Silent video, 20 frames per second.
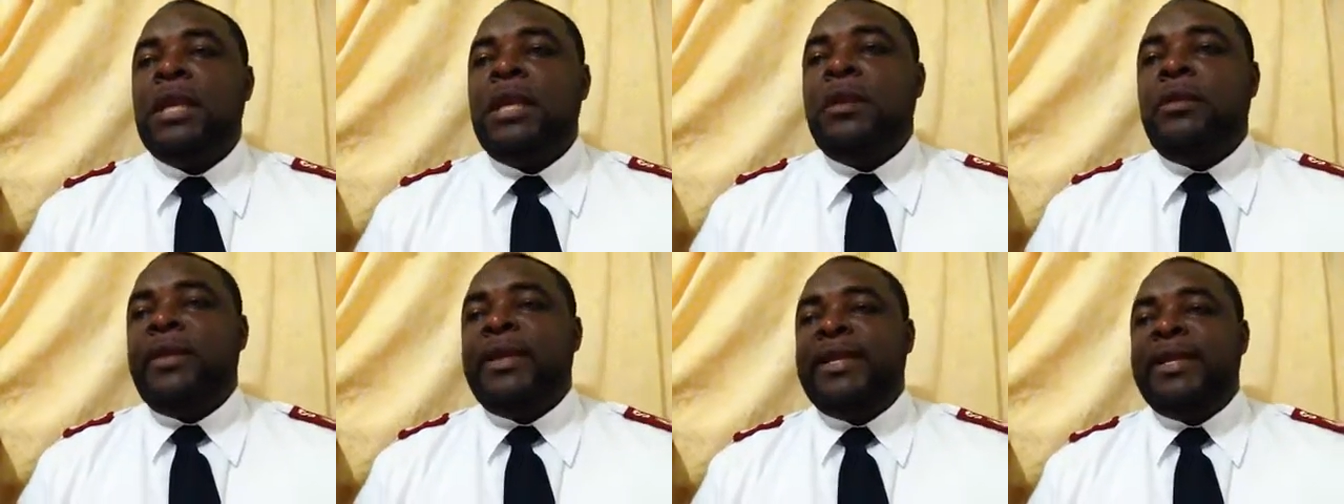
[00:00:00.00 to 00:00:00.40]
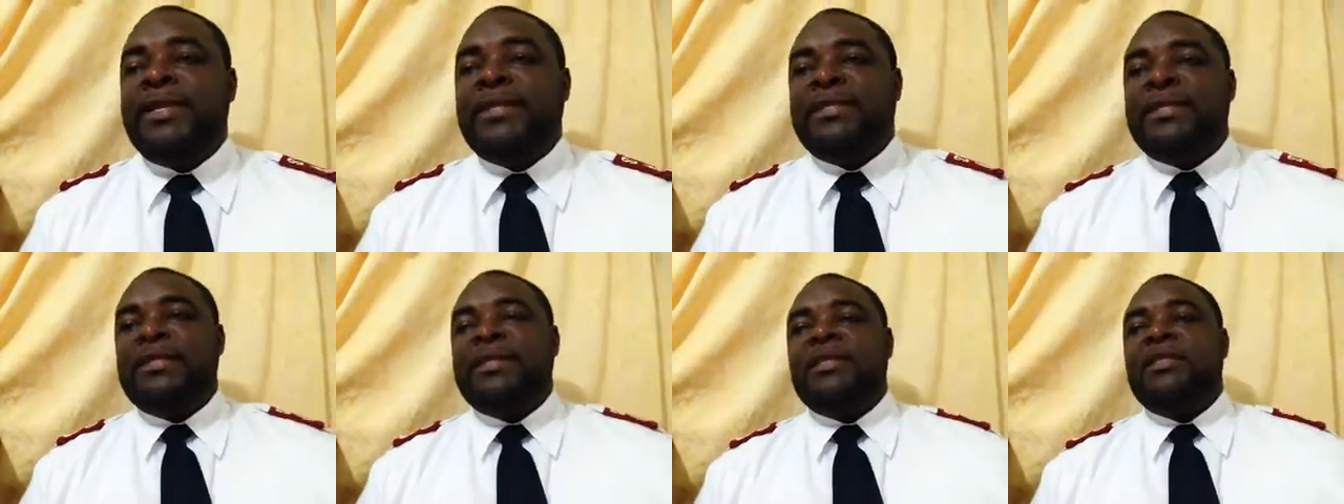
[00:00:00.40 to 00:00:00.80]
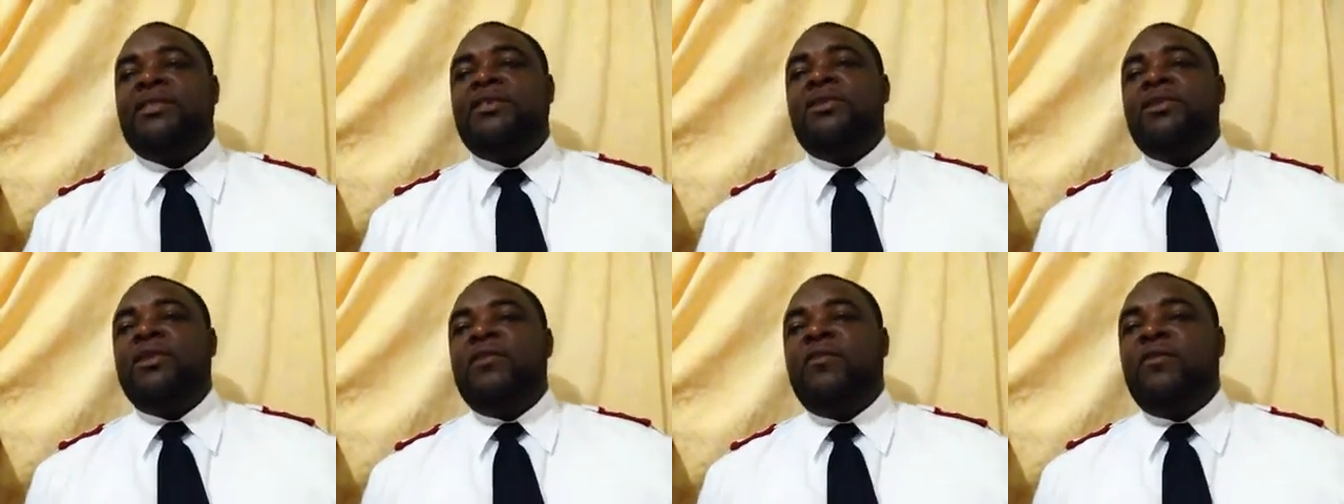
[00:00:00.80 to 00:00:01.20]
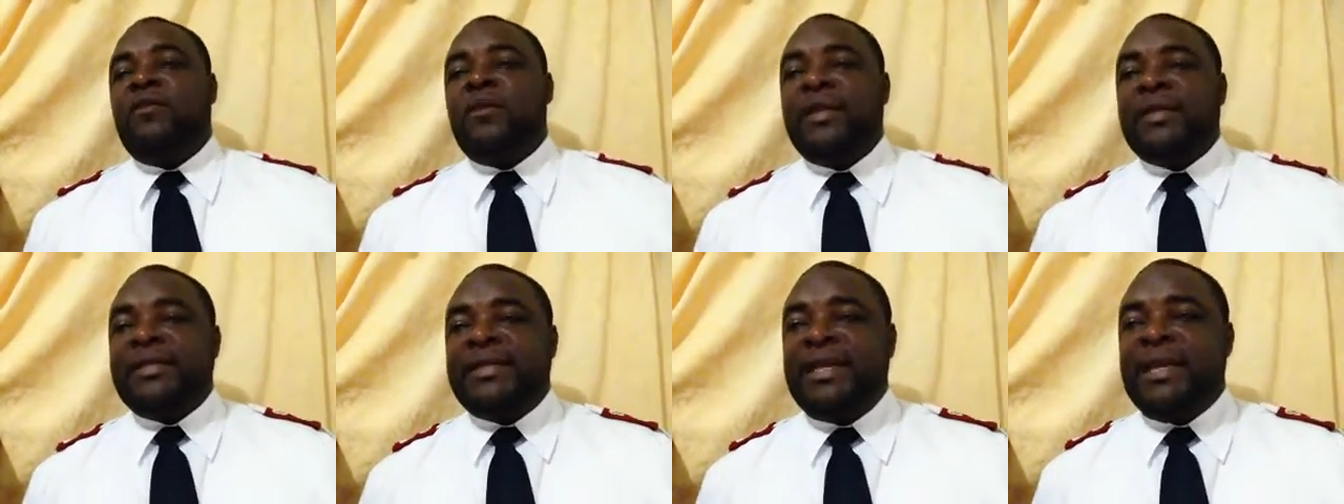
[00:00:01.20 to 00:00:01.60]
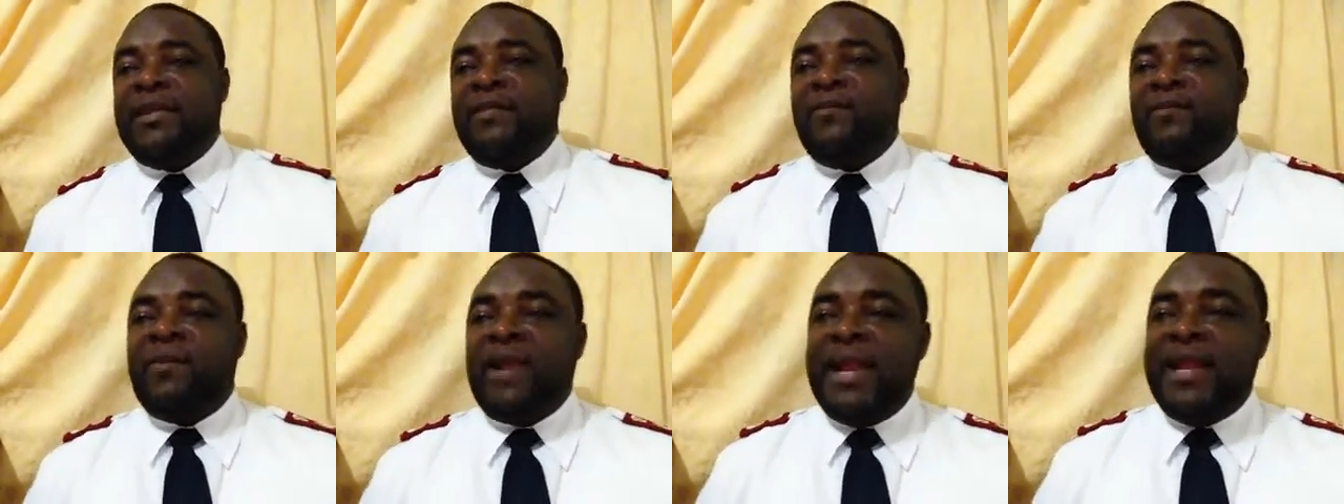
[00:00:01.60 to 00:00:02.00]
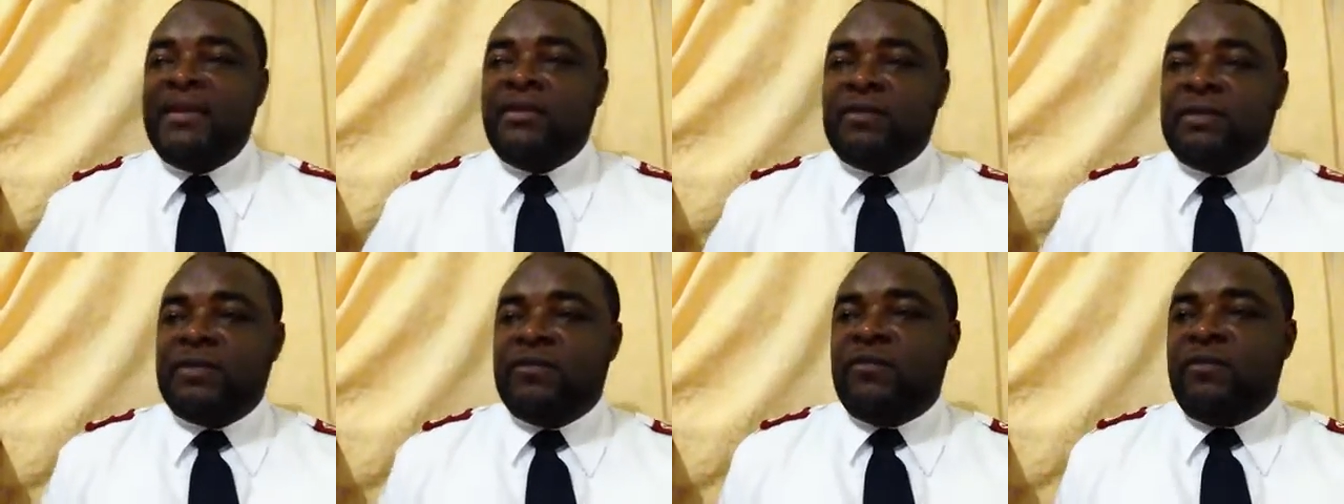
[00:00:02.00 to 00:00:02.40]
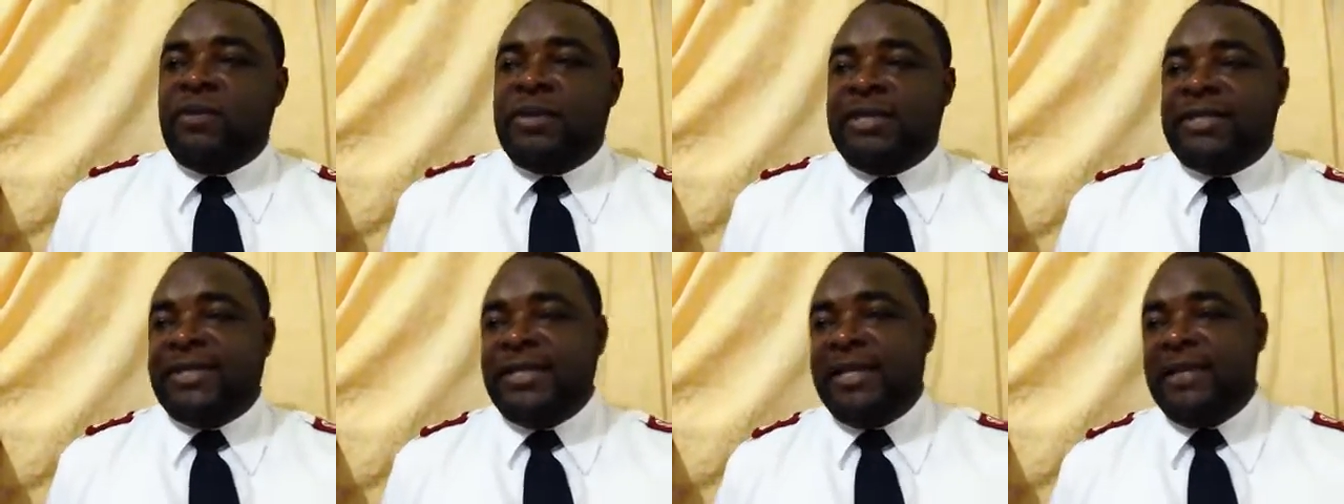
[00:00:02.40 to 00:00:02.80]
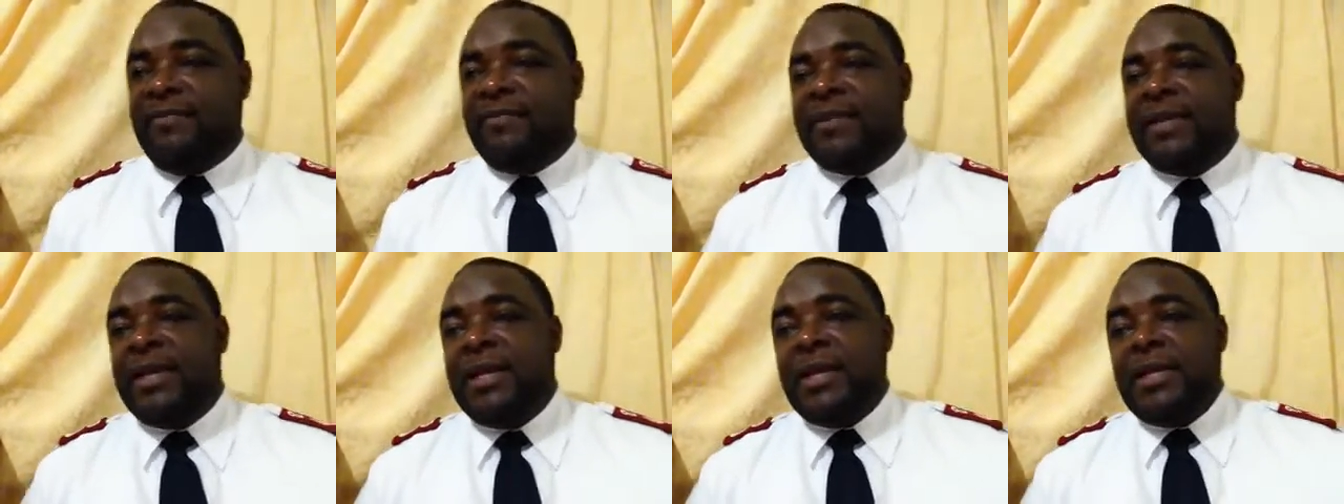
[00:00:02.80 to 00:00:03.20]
Greetings, this is June the 14th, Friday, June the 14th,